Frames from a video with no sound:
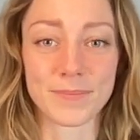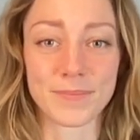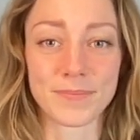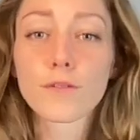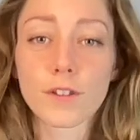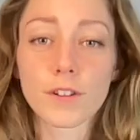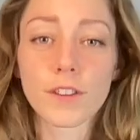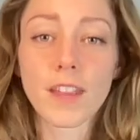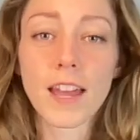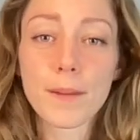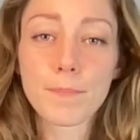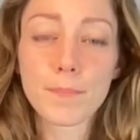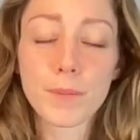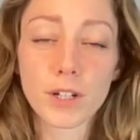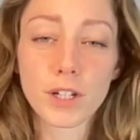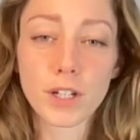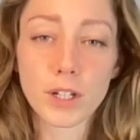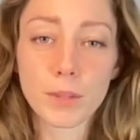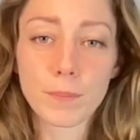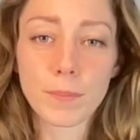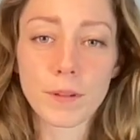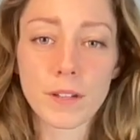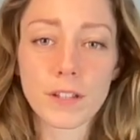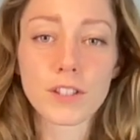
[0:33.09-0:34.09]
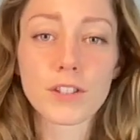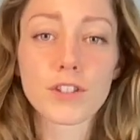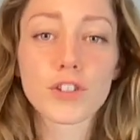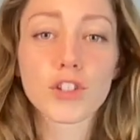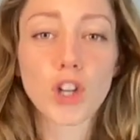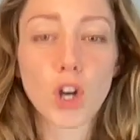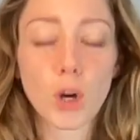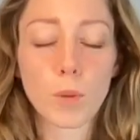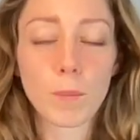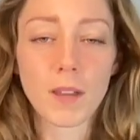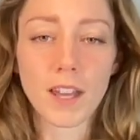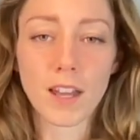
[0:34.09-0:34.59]
For that purpose,
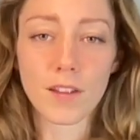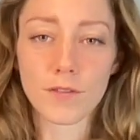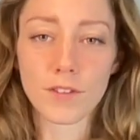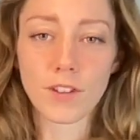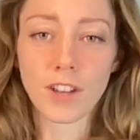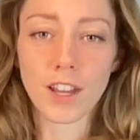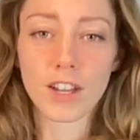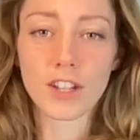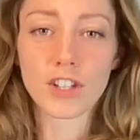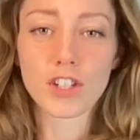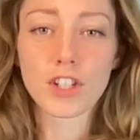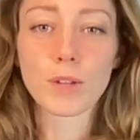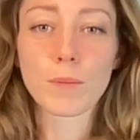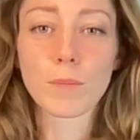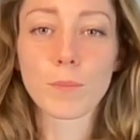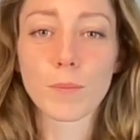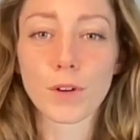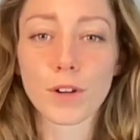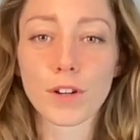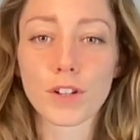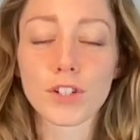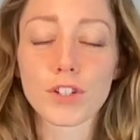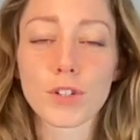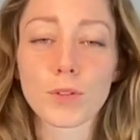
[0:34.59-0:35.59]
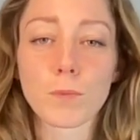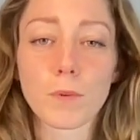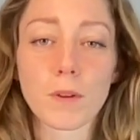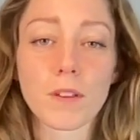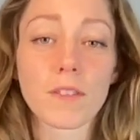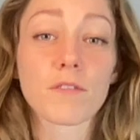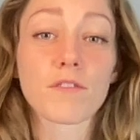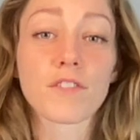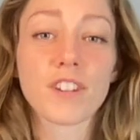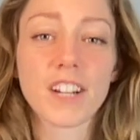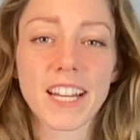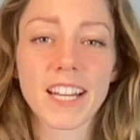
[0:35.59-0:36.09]
Joby Aviation merged
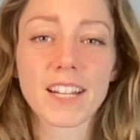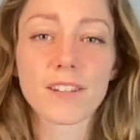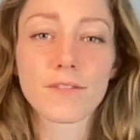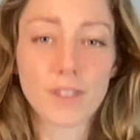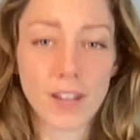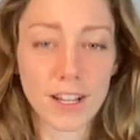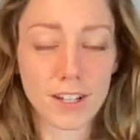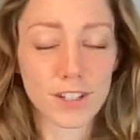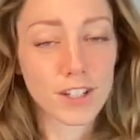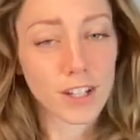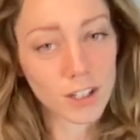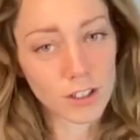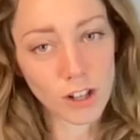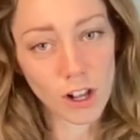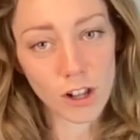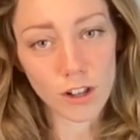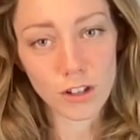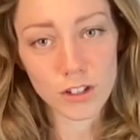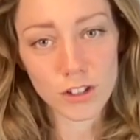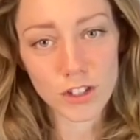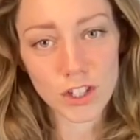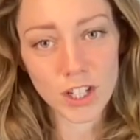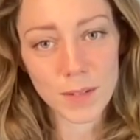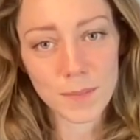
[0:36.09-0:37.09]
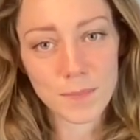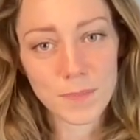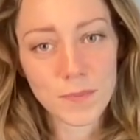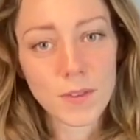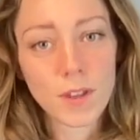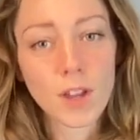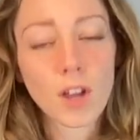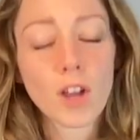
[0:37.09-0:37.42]
with Reinvent Technology.